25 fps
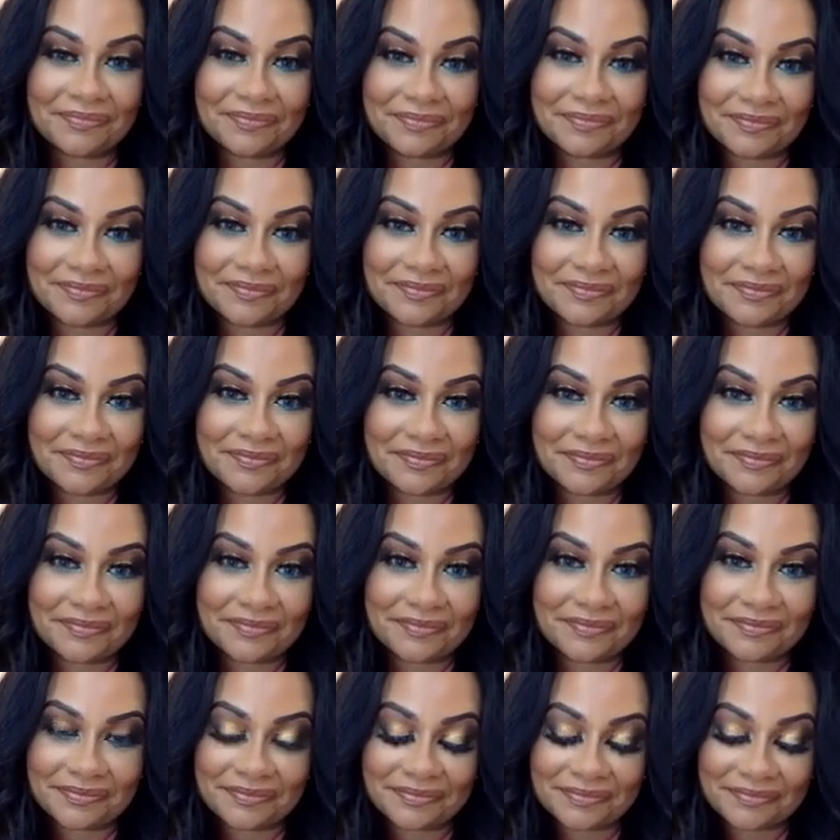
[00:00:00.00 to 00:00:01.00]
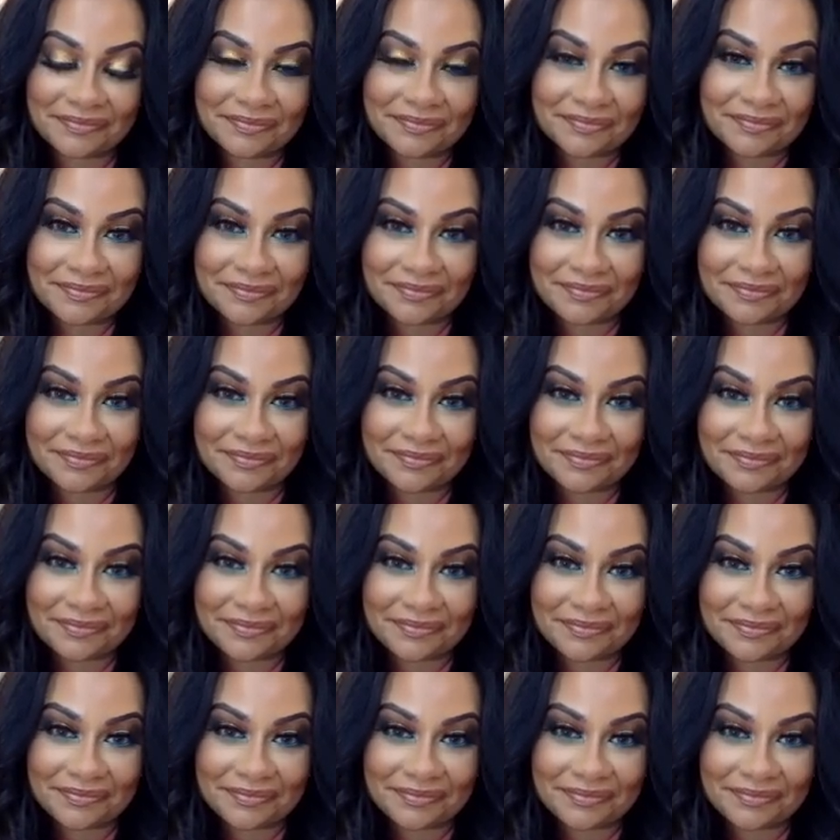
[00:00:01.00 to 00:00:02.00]

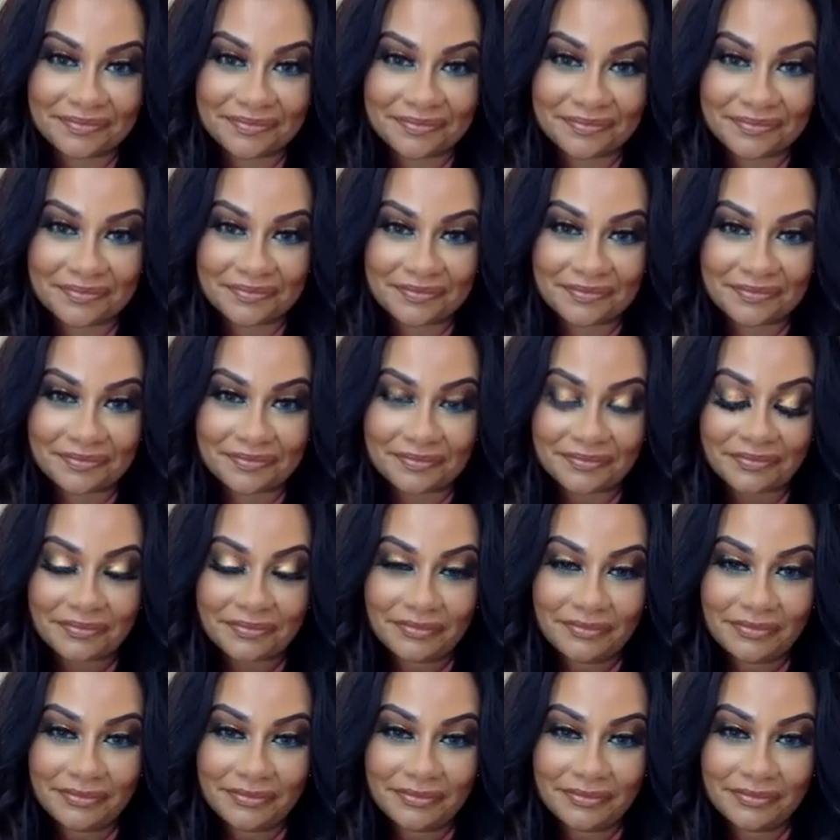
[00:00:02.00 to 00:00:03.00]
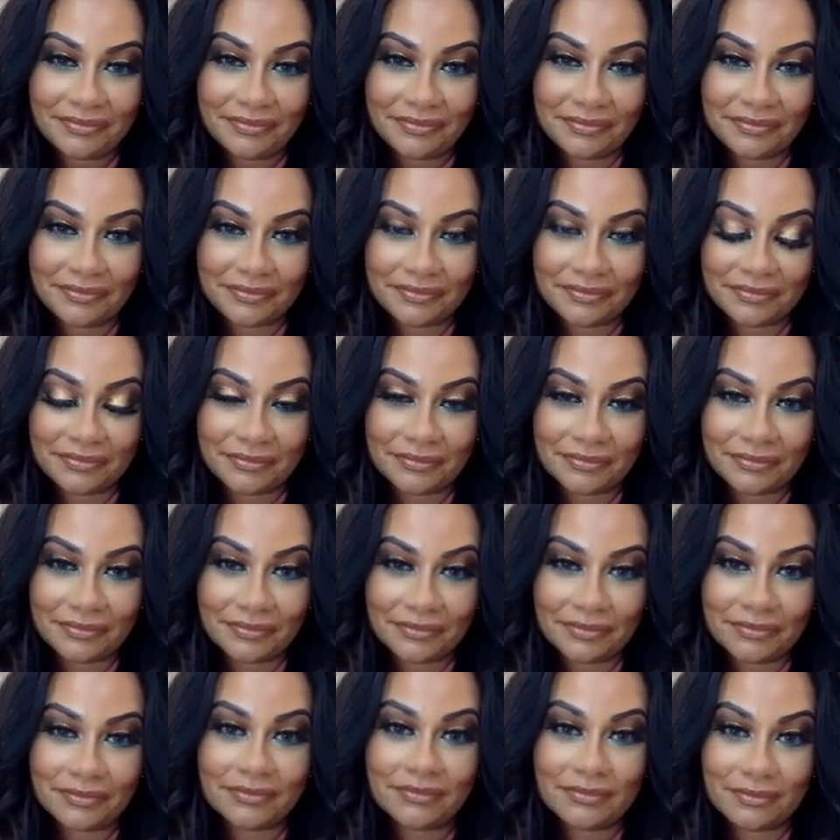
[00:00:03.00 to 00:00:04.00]

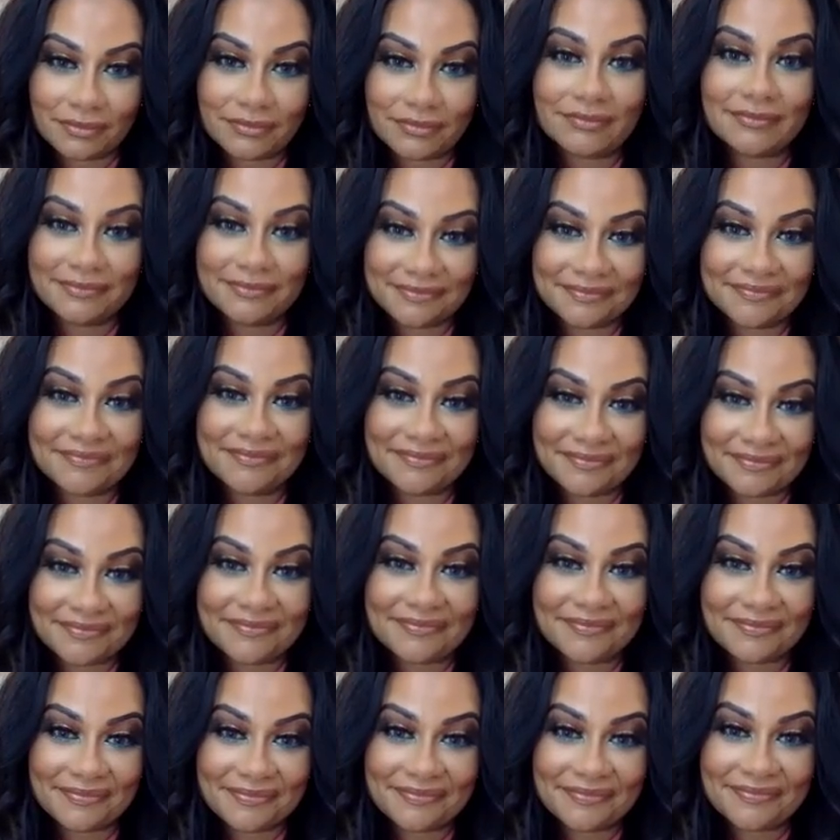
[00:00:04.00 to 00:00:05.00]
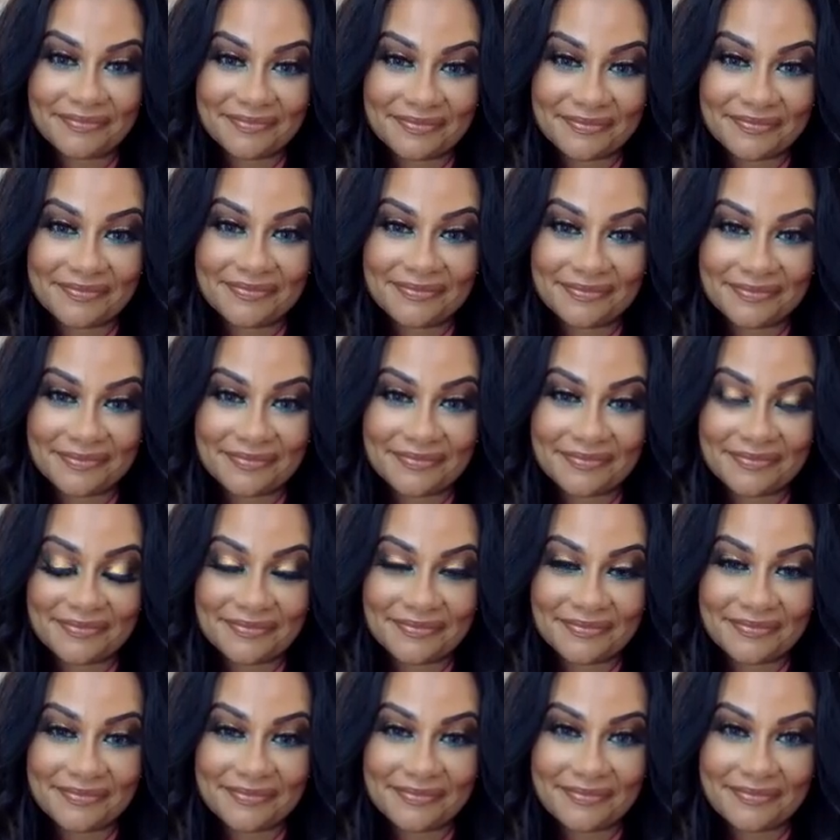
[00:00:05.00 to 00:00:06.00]

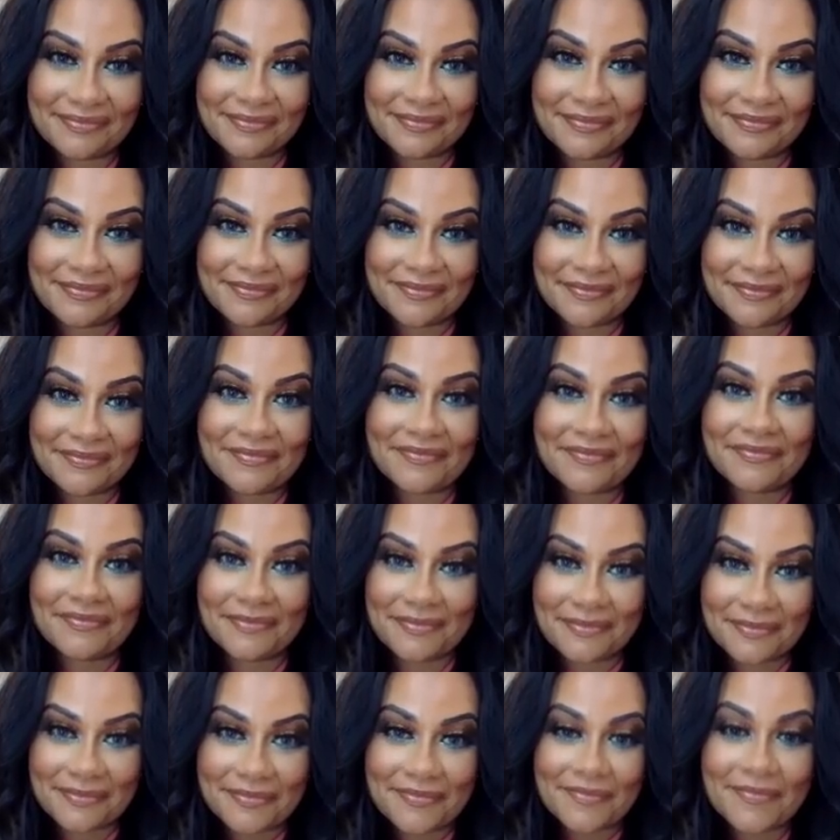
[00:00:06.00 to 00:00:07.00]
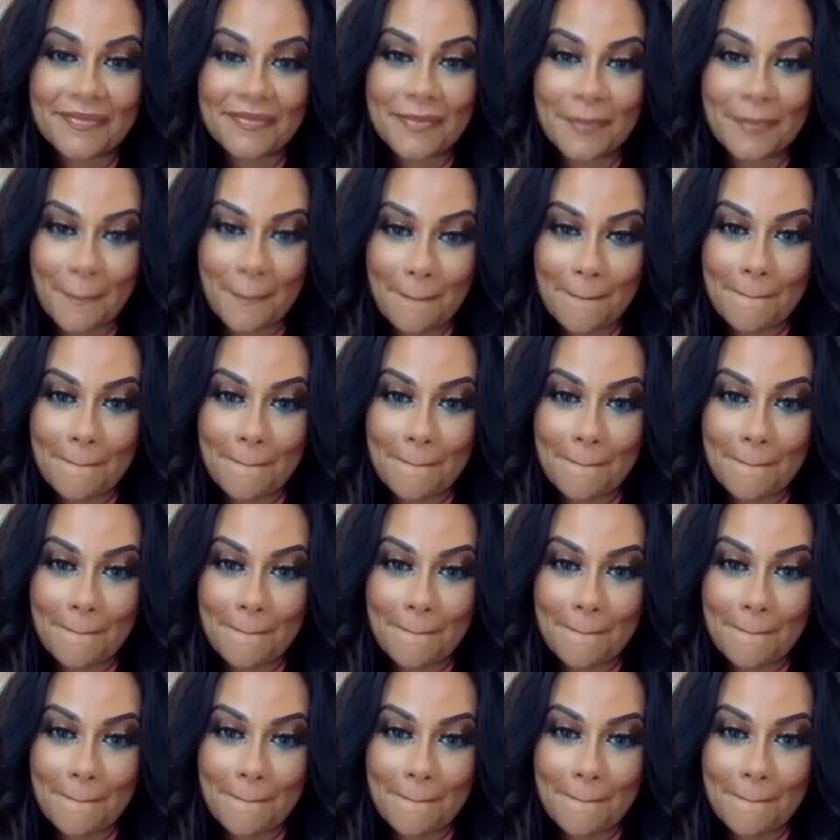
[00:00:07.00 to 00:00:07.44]
(silent)